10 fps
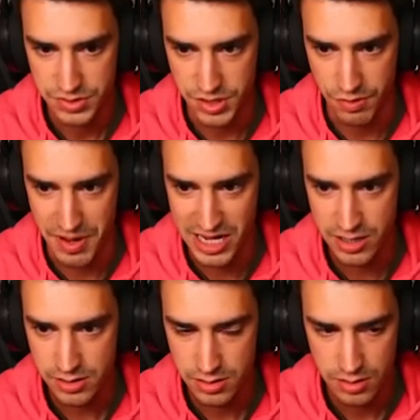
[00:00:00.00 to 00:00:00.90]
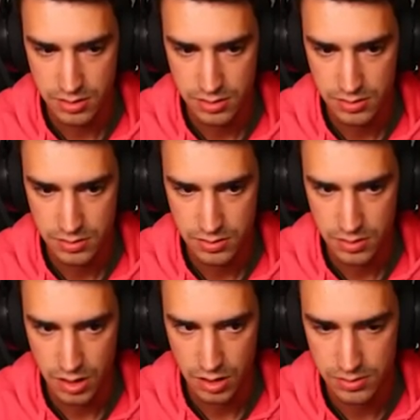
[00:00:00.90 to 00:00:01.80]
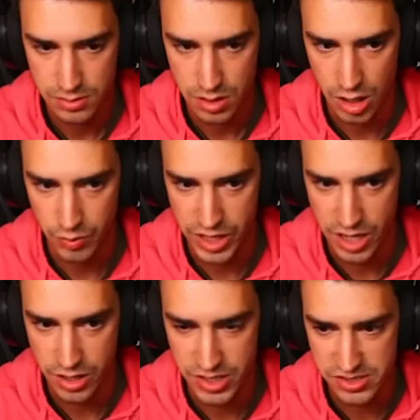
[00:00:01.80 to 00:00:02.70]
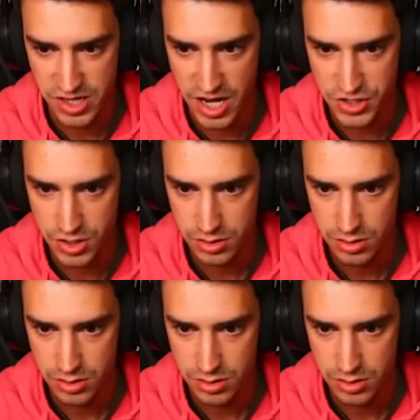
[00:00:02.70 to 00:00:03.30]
Did we make it? Are we at our destination?